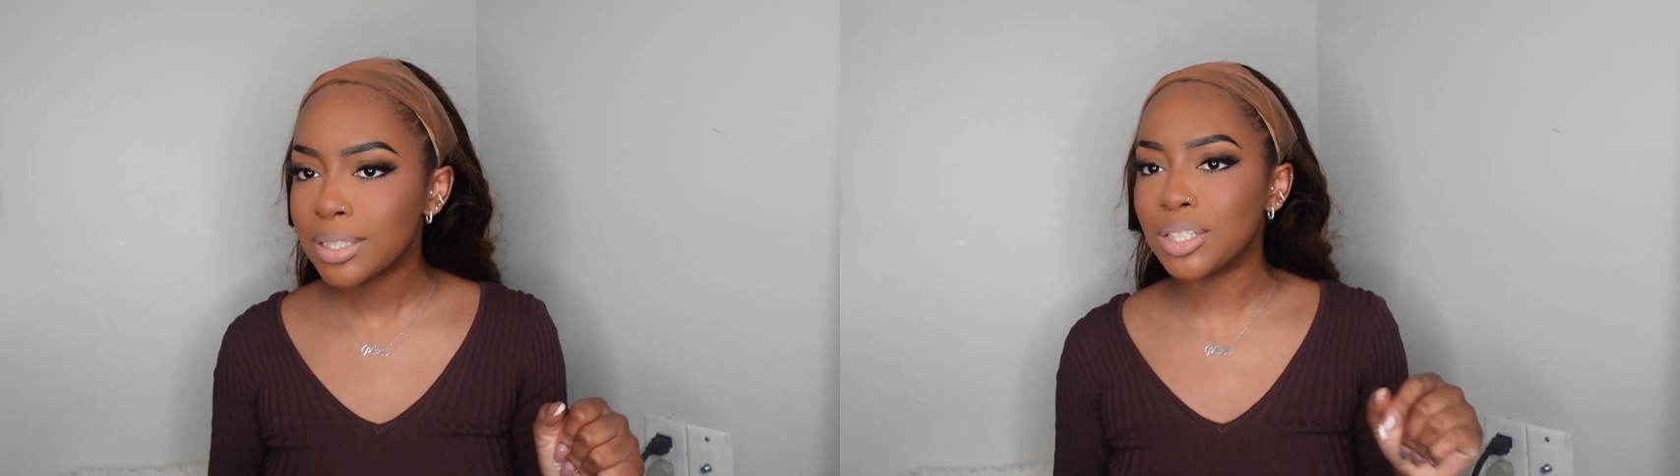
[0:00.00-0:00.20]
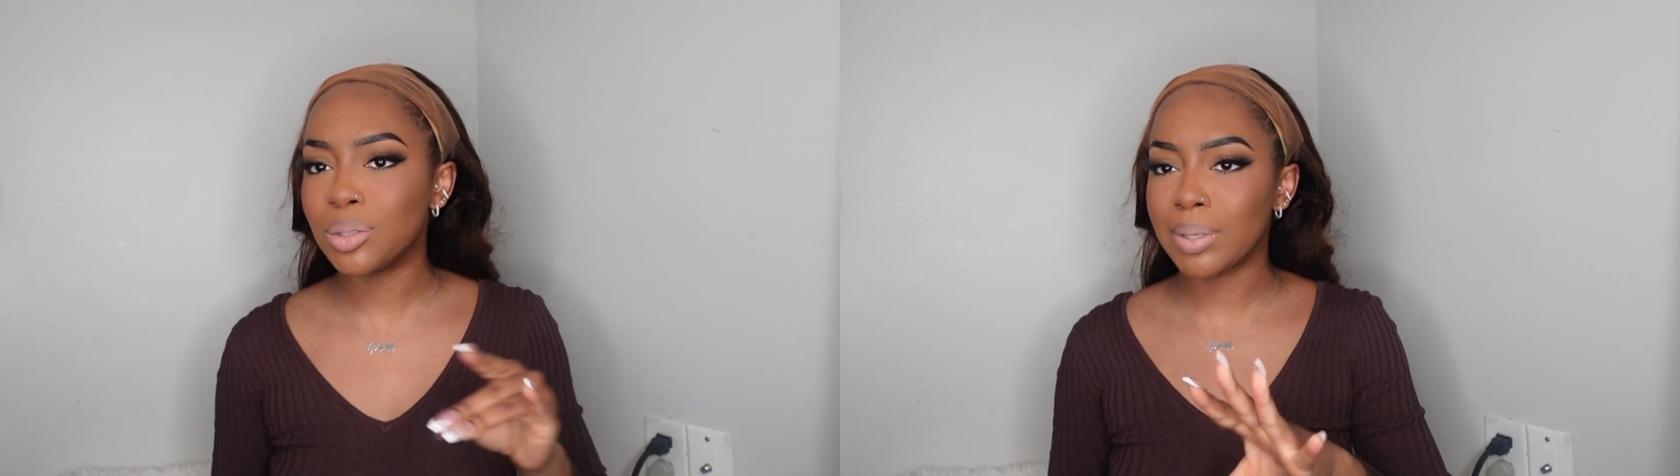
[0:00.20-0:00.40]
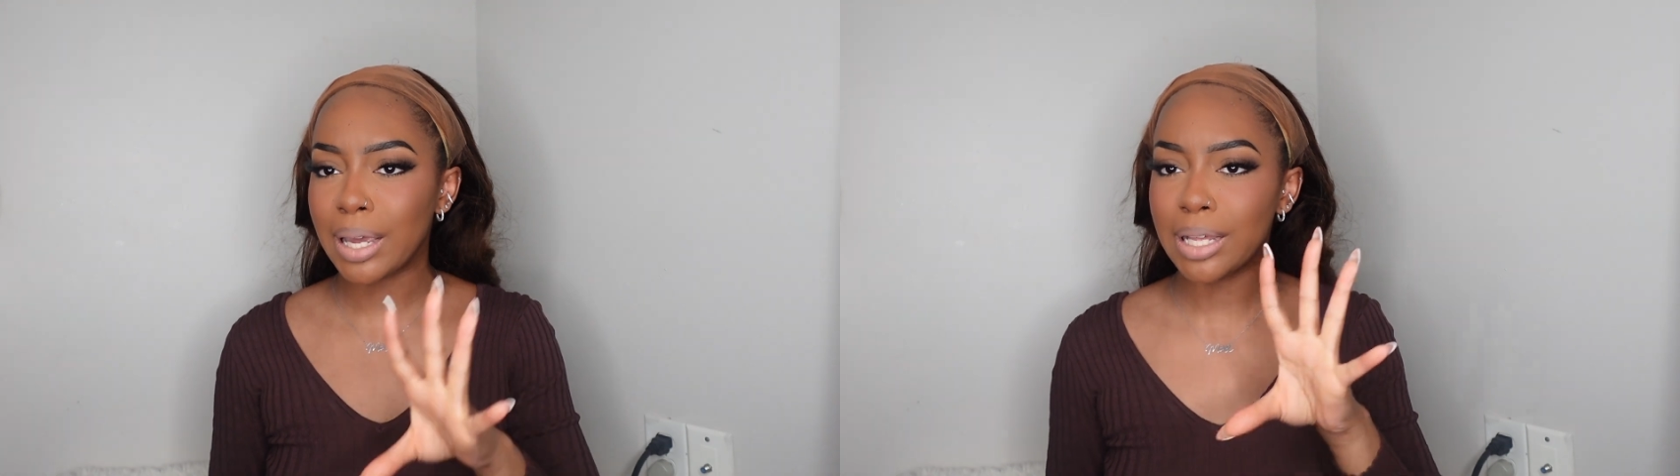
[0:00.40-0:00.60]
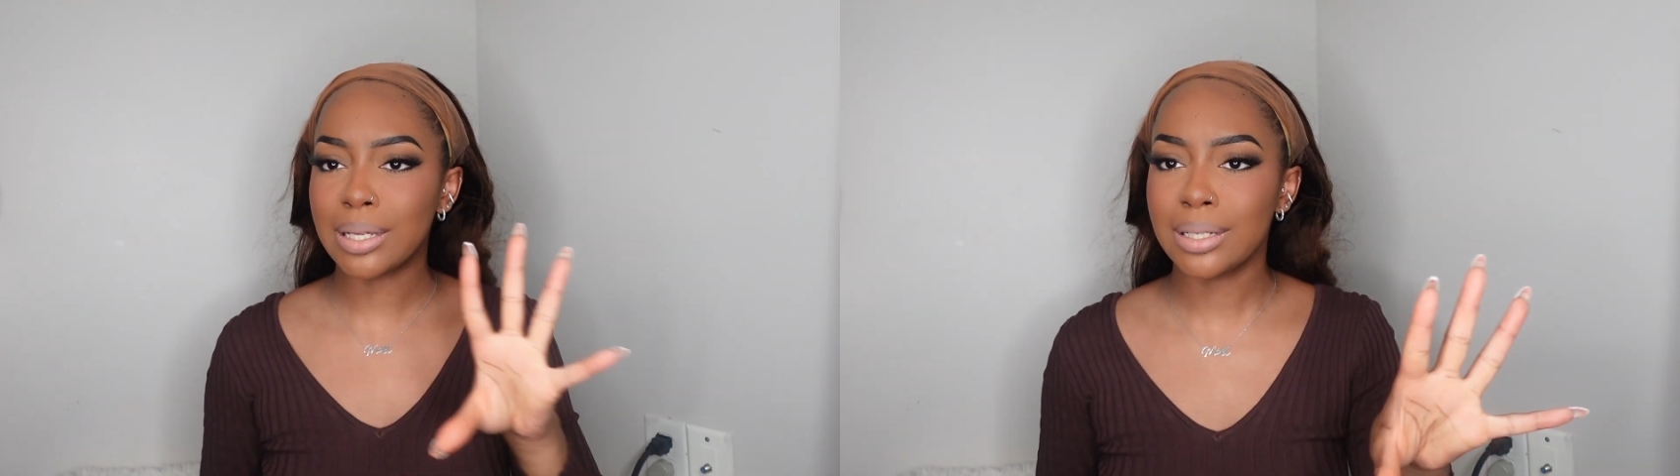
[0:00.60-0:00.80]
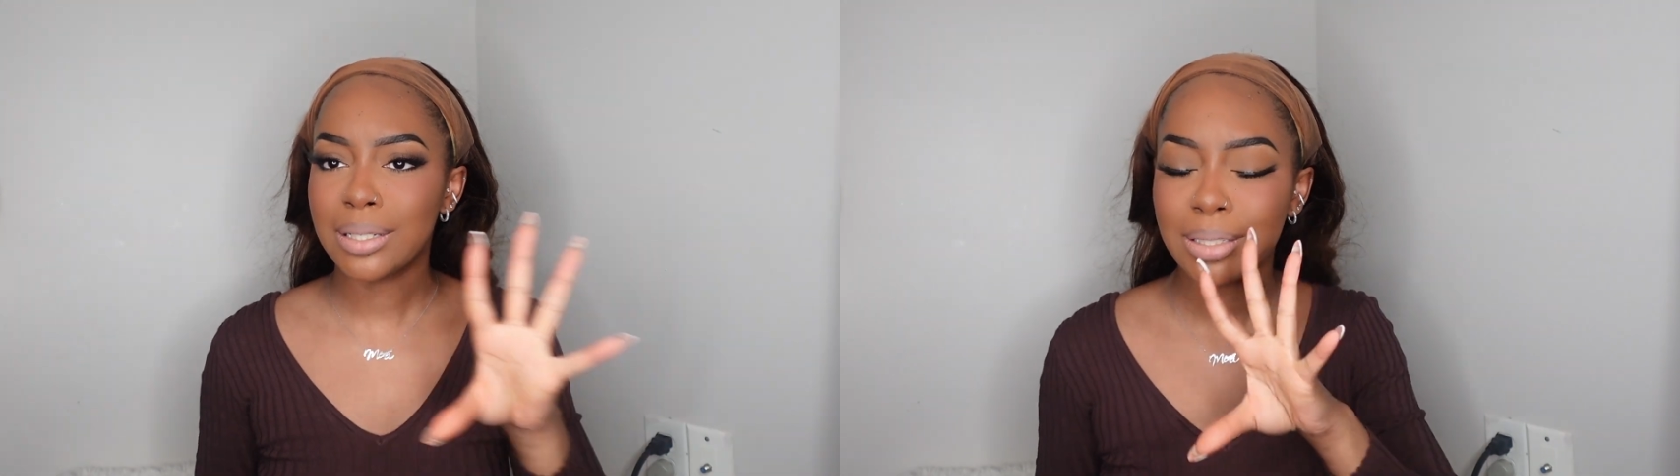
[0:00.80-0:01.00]
do like
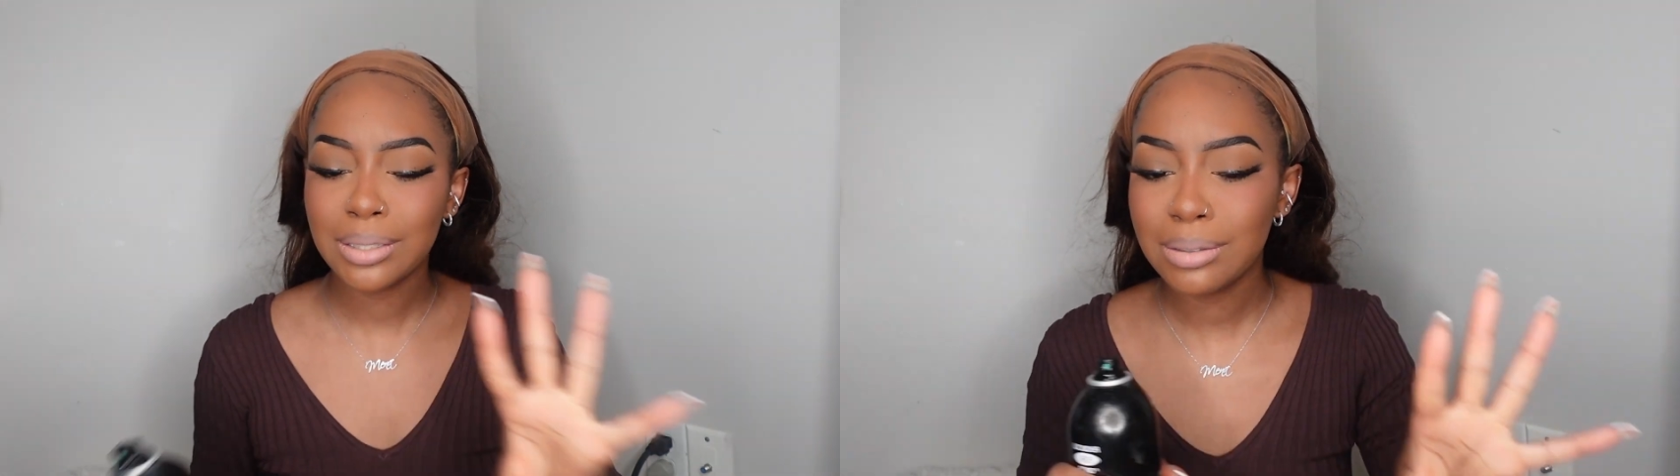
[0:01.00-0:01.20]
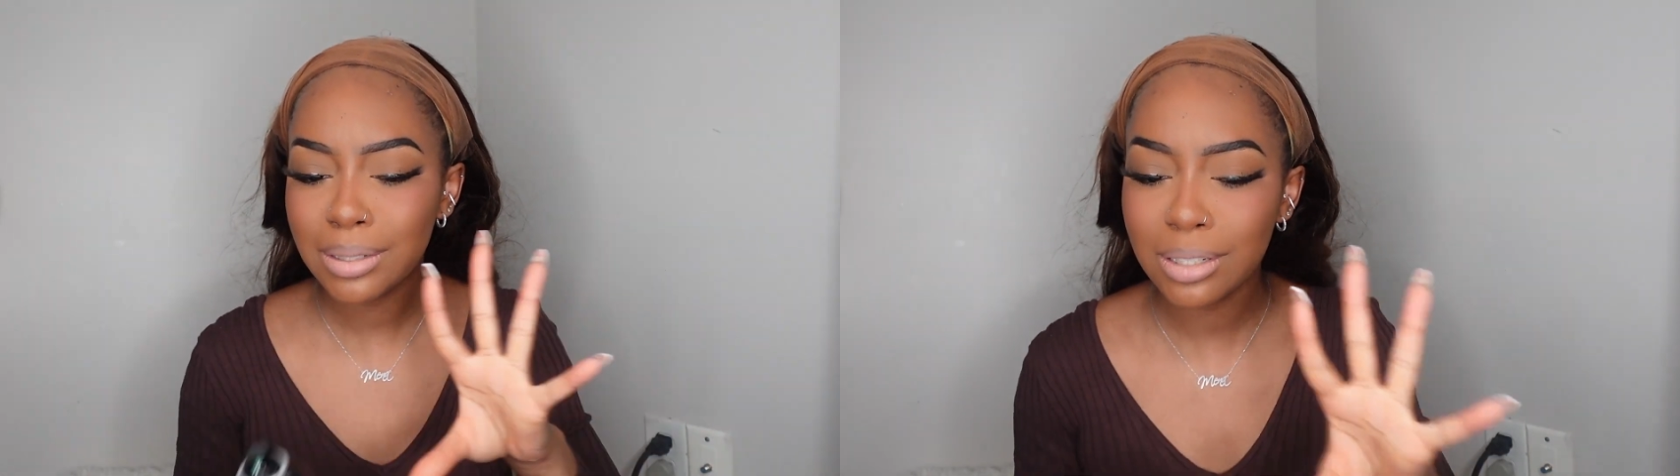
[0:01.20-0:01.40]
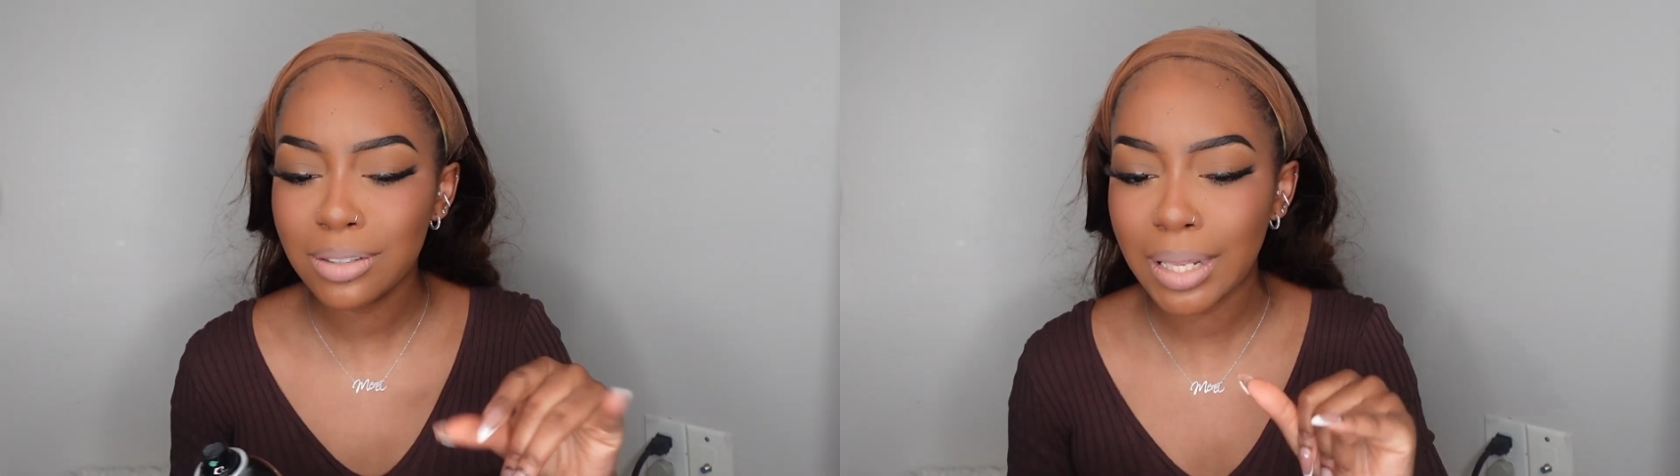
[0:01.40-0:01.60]
a, you know,